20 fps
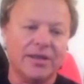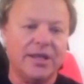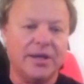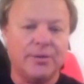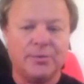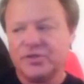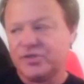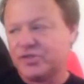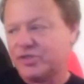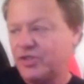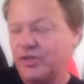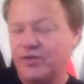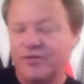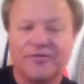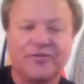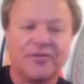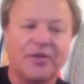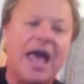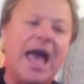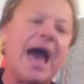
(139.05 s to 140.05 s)
it was too
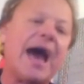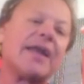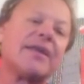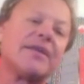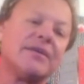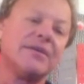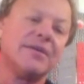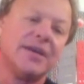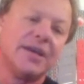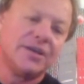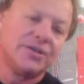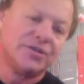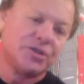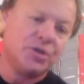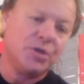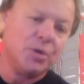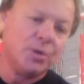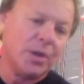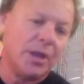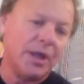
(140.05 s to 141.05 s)
flat and
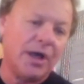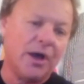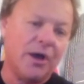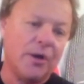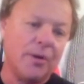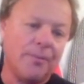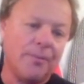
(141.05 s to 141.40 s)
too low.